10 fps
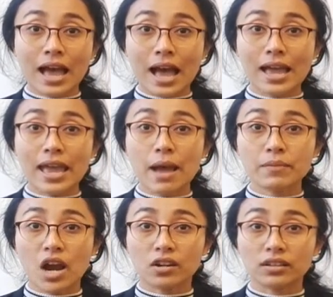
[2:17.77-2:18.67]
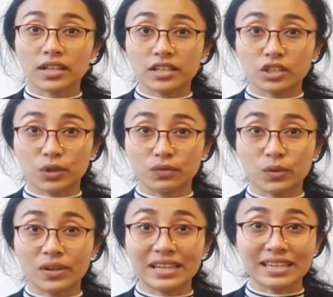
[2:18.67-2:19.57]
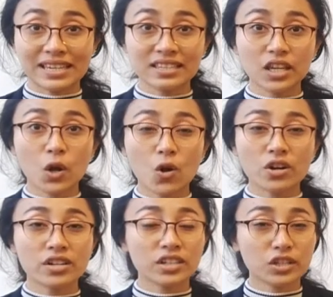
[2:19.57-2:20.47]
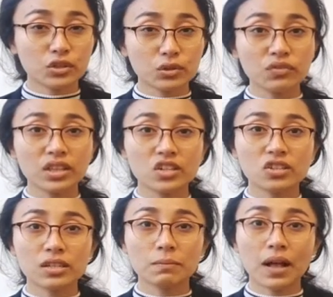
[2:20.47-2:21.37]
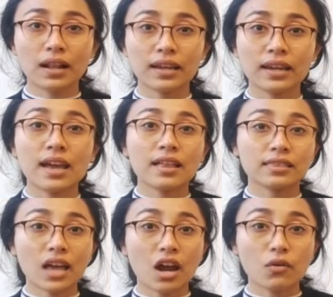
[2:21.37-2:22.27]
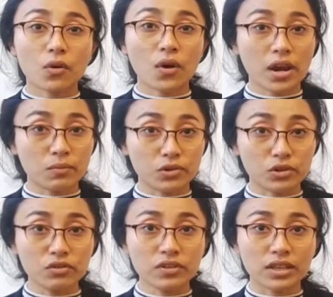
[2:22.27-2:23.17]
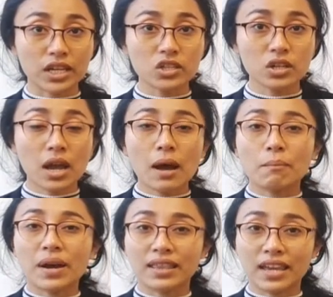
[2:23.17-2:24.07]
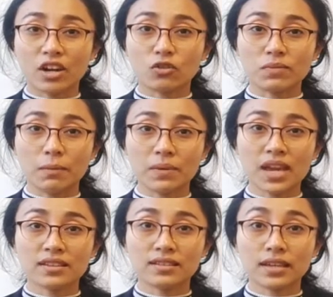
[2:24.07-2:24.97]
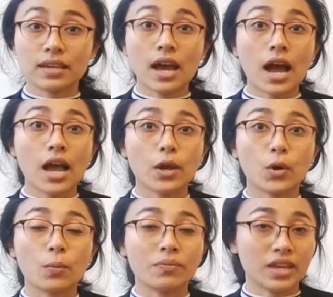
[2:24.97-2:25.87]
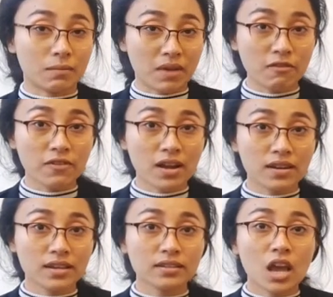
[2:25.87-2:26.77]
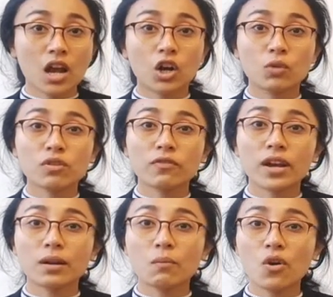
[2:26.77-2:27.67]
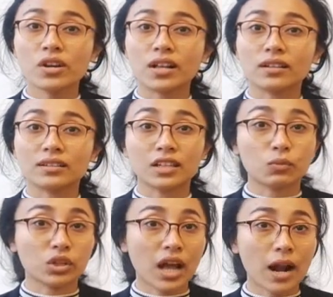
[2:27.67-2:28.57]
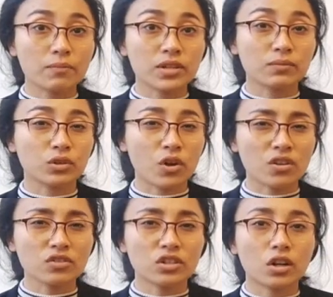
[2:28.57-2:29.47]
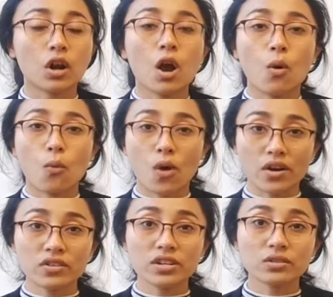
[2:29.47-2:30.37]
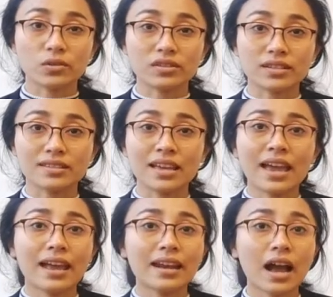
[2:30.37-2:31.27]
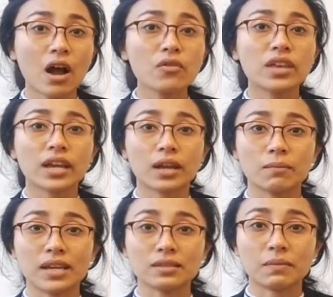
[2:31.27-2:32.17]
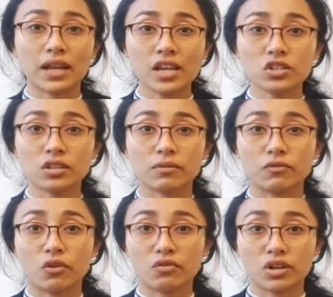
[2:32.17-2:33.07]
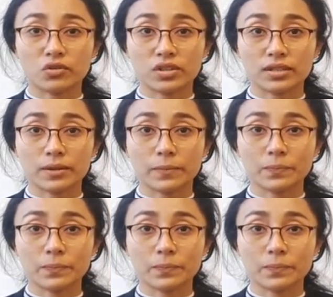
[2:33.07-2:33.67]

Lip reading: I am currently interviewing key stakeholders in two villages in Bali, Taro and Munduk village. By the end of my PhD, I hope that my findings could provide a model that would help them to consider what resources and how they can best manage them for rural tourism.